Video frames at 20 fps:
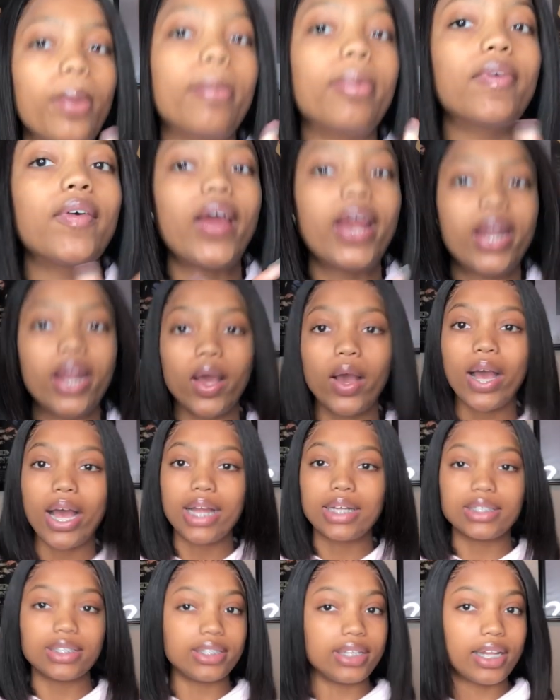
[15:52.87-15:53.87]
but right now I
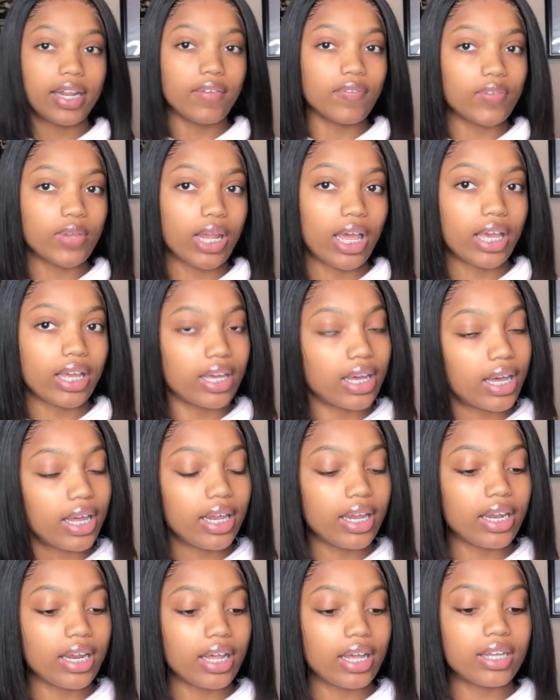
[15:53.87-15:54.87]
just didn't feel like
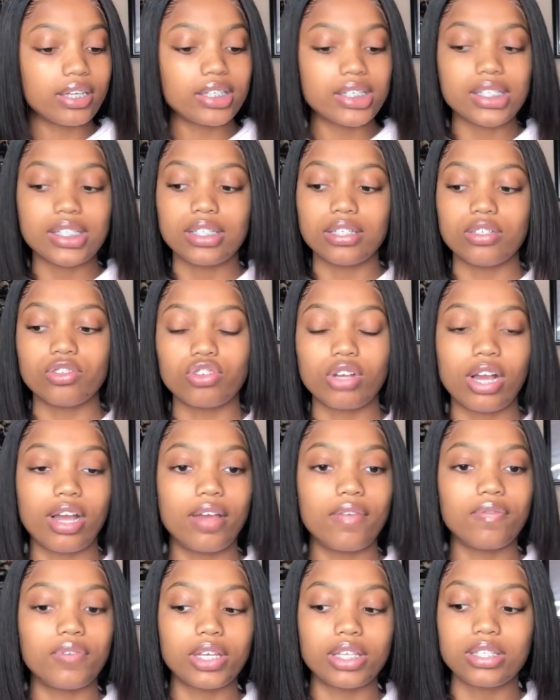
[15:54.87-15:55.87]
cutting the edges and trying
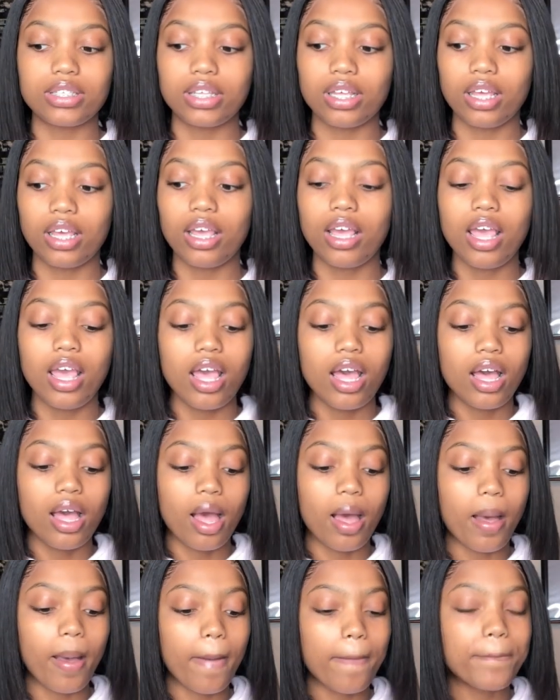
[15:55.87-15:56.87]
to fix it
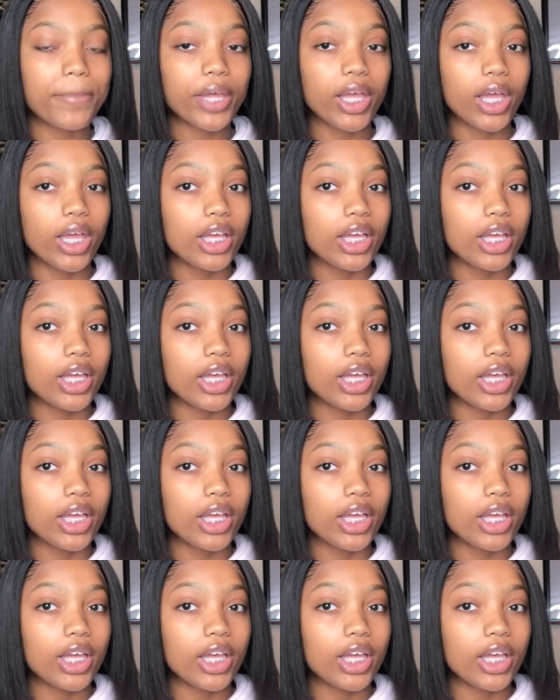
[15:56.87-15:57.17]
up.